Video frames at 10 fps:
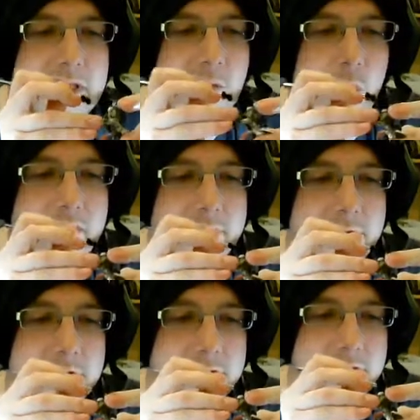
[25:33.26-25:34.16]

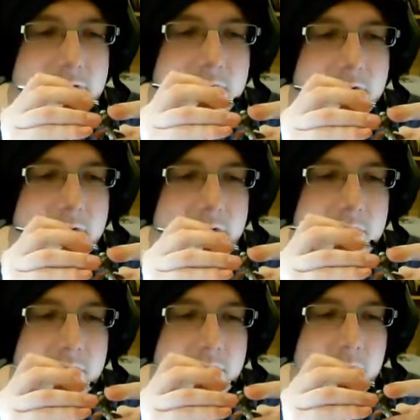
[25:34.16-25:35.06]
weathered
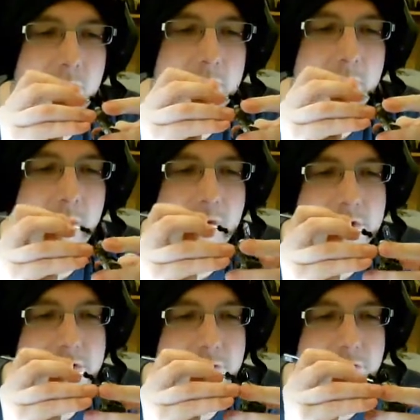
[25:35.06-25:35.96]

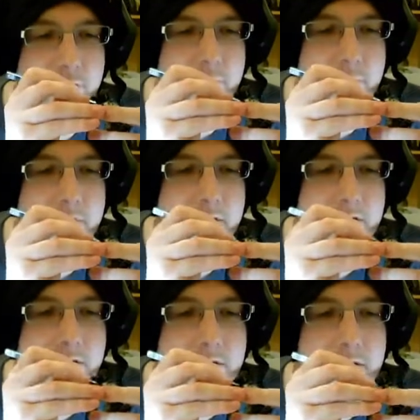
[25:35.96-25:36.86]
Emperor's Children army,
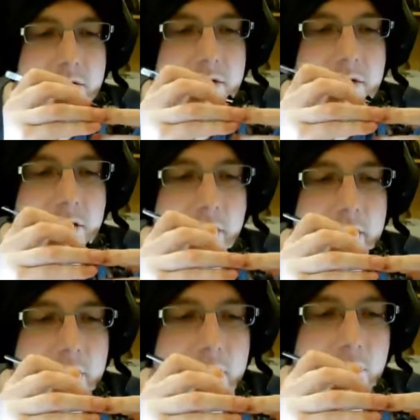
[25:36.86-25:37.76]

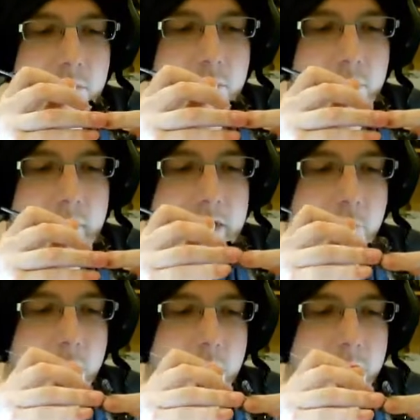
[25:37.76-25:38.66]
like made
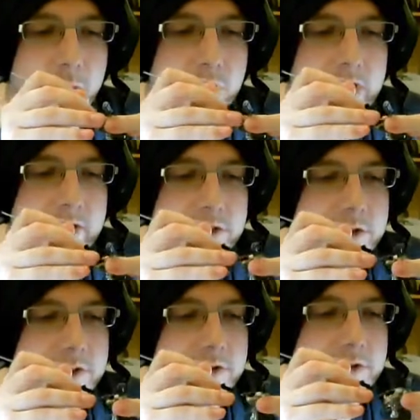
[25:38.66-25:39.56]
up of
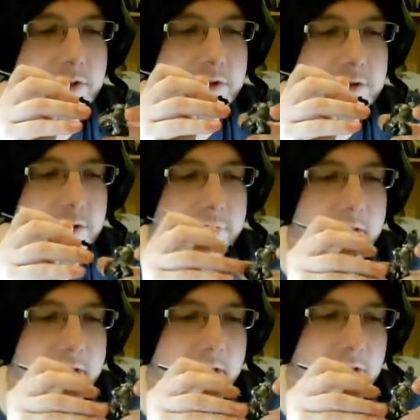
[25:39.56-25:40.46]
breaches and stuff
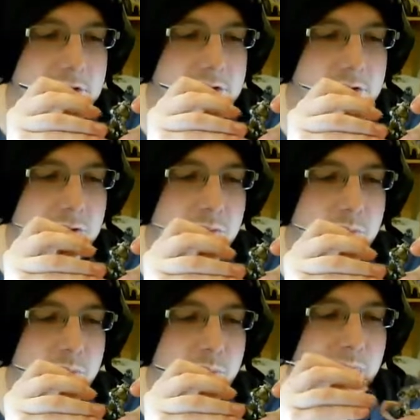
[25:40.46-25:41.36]
like that, and just do them
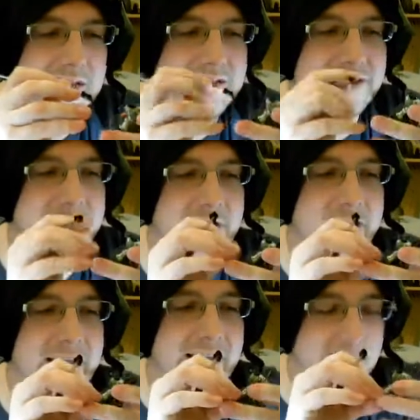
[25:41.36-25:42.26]
battered to
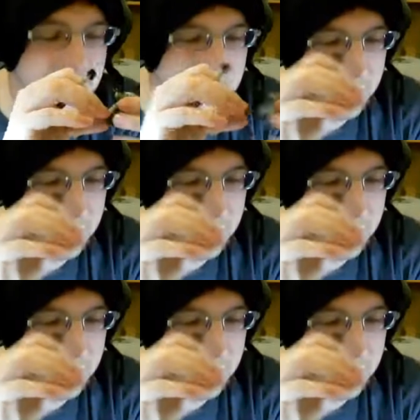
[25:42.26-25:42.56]
hell.